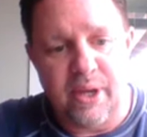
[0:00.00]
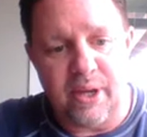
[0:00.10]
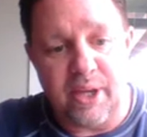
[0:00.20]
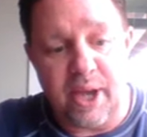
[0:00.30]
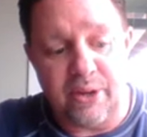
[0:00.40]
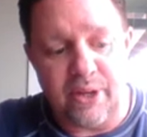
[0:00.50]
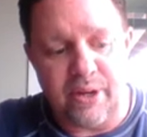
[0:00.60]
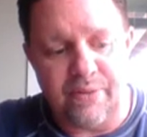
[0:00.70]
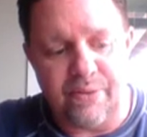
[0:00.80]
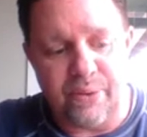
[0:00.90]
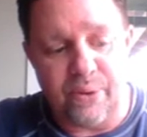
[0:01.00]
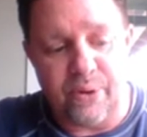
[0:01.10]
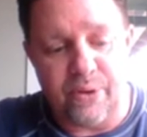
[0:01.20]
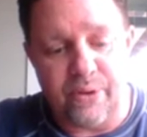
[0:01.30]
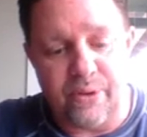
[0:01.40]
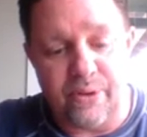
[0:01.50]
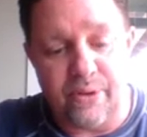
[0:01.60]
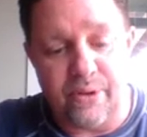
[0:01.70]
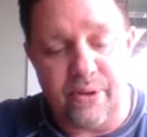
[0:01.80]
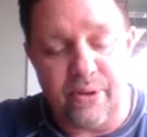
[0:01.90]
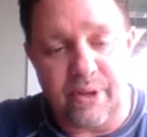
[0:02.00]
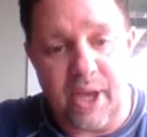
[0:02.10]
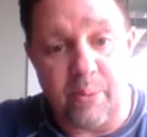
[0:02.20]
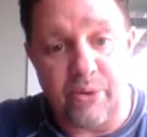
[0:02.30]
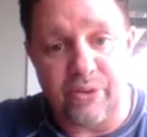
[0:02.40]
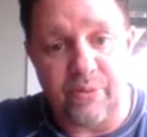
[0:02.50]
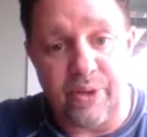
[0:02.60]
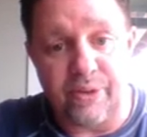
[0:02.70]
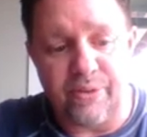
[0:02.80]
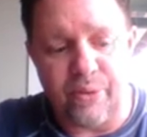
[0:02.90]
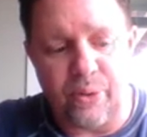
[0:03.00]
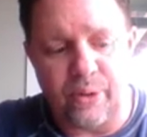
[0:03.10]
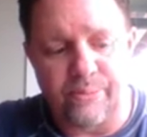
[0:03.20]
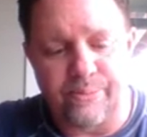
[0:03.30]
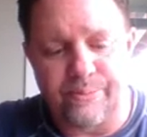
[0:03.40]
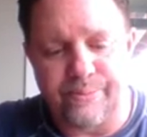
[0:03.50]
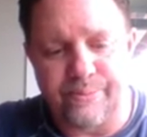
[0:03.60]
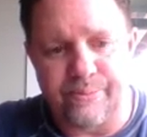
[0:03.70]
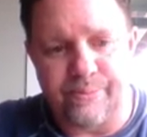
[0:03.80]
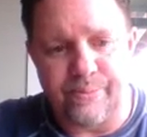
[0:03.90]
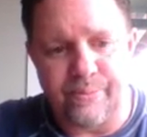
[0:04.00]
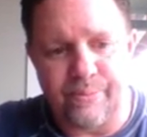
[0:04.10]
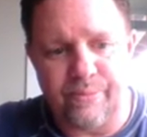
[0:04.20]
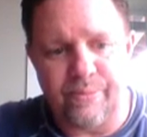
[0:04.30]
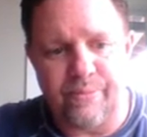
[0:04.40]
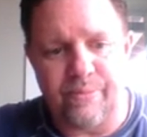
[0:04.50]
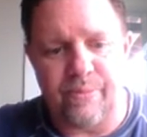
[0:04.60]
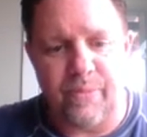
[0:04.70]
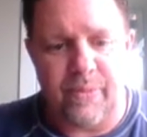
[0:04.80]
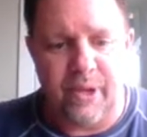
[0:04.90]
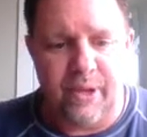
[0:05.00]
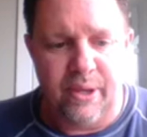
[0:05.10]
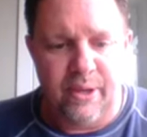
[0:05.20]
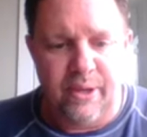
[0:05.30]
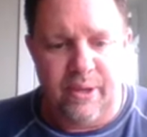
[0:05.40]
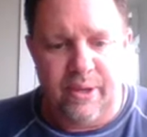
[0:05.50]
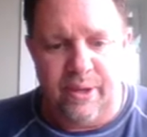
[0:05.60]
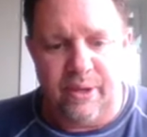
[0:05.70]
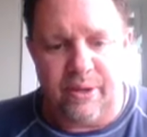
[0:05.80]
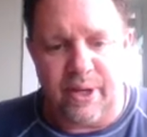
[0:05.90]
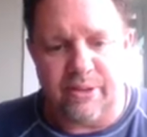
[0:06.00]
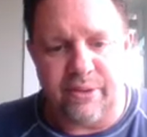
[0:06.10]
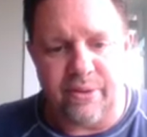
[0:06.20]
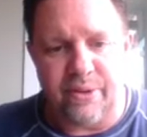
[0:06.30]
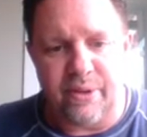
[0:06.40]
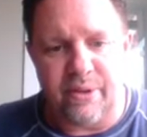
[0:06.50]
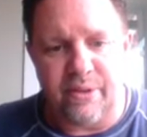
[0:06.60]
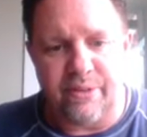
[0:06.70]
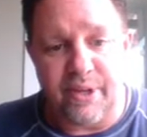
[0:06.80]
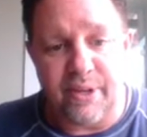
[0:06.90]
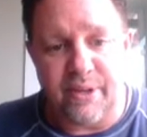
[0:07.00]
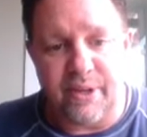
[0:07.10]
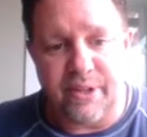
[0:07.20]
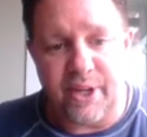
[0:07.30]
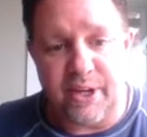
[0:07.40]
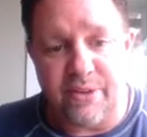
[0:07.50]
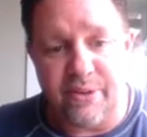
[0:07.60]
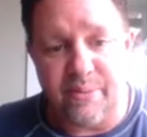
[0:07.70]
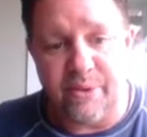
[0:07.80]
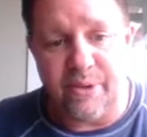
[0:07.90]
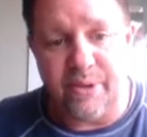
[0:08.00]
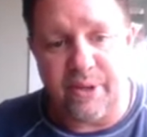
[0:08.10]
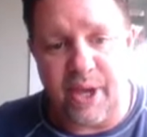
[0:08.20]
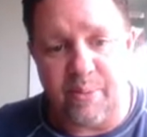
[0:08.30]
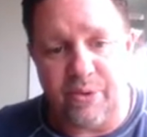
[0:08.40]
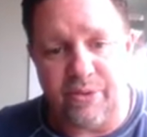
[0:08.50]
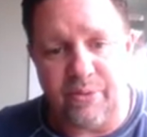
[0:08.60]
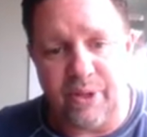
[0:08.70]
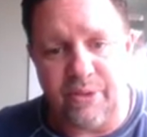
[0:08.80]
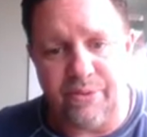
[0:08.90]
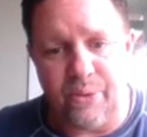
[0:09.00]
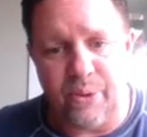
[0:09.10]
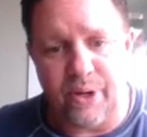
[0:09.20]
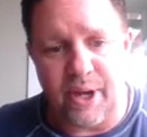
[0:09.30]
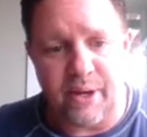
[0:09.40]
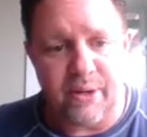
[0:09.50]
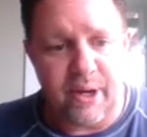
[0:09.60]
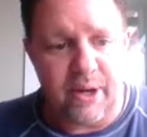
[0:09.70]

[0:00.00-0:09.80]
calculate it for the K-mers of length 4. Okay, so you see that it changed them to K-mers of length 4 now.